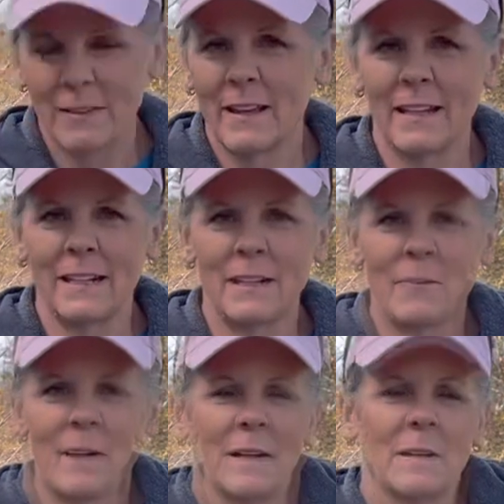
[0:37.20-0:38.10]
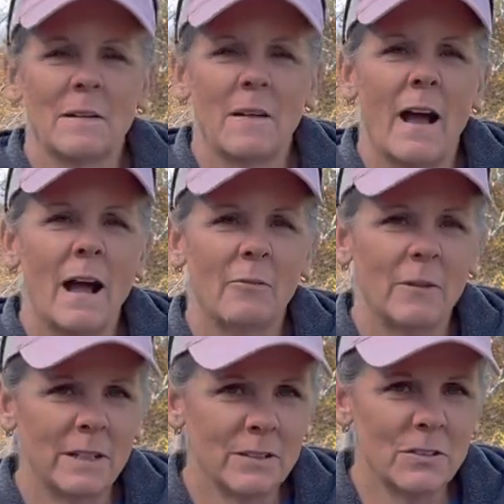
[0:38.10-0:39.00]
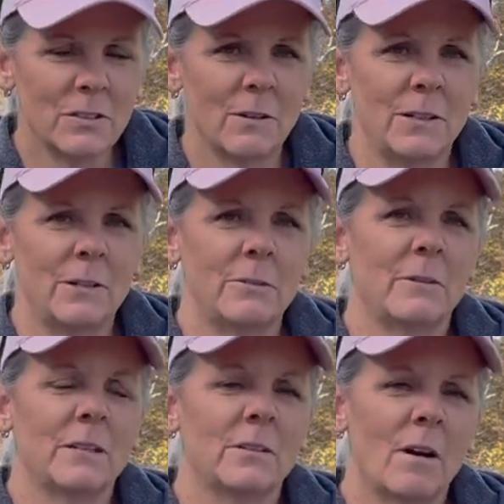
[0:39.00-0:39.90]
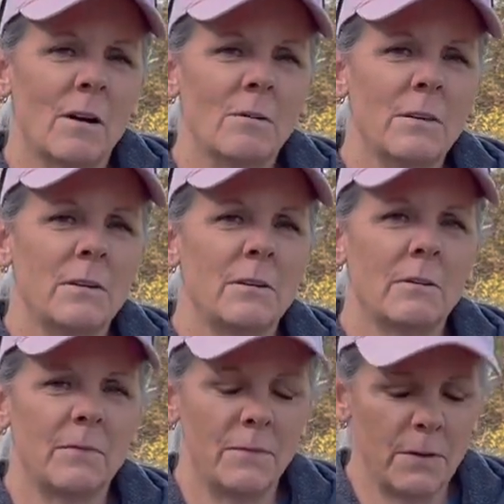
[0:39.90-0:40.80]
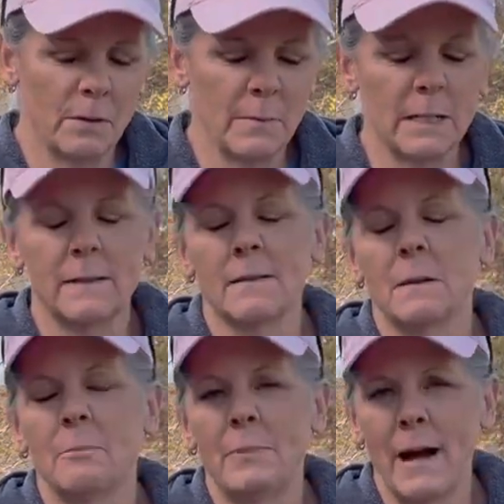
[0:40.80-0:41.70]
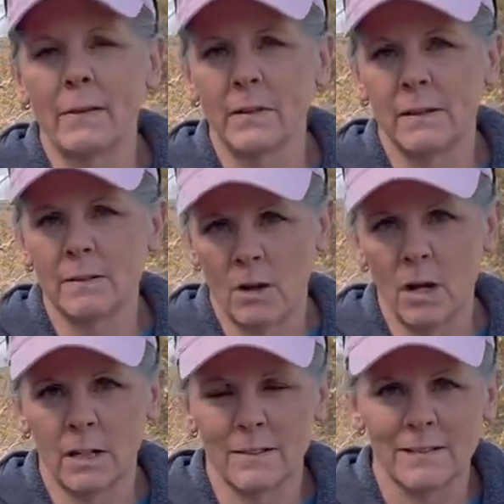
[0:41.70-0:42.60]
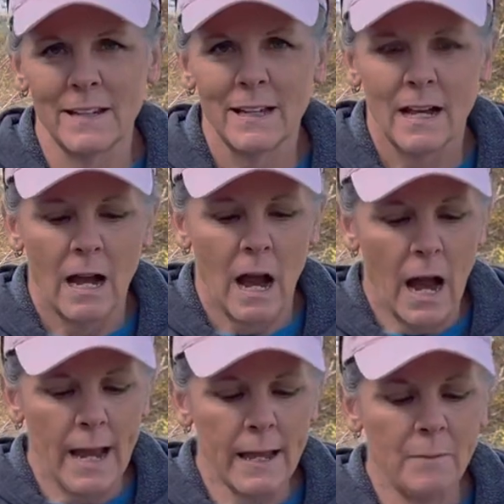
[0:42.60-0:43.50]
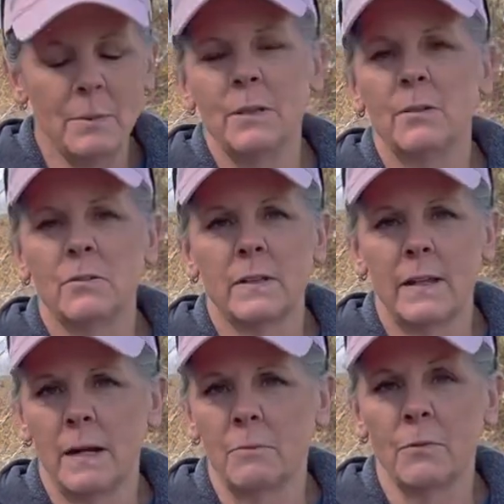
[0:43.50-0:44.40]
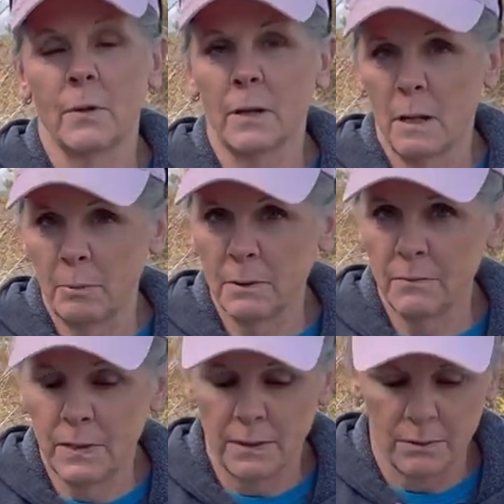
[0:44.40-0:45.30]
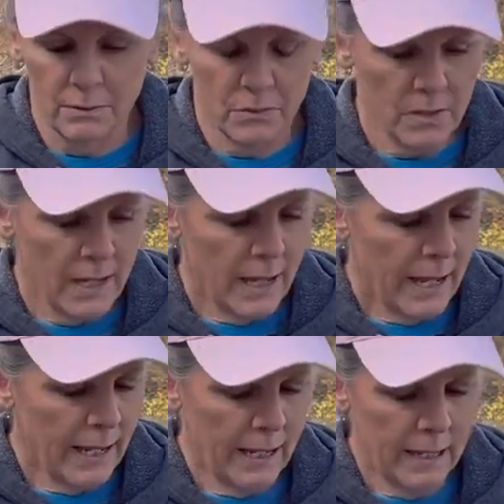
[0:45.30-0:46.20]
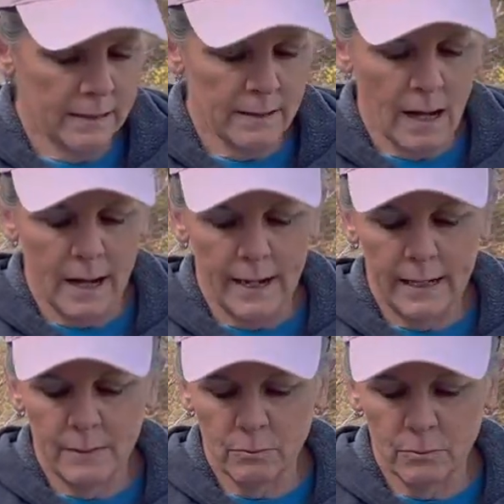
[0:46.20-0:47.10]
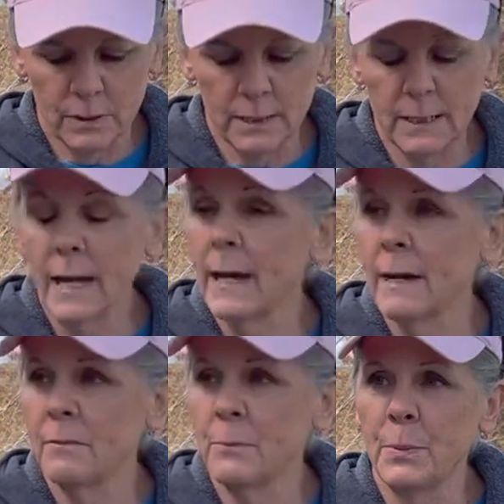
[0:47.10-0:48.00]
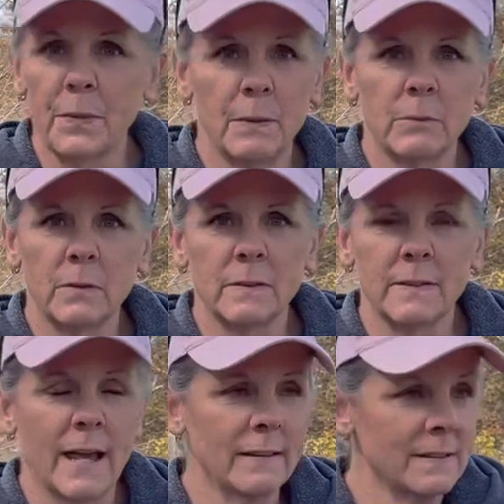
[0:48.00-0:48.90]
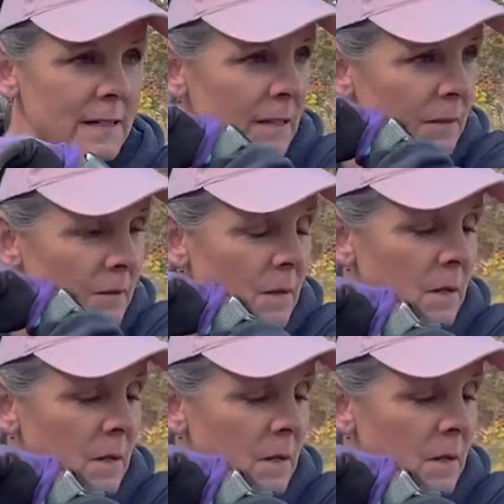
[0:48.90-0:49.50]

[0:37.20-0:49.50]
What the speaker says: And anyway, I wanted to show you and talk with you a few minutes about these augers. I have been using them for a couple of years, and I really have put them to the test here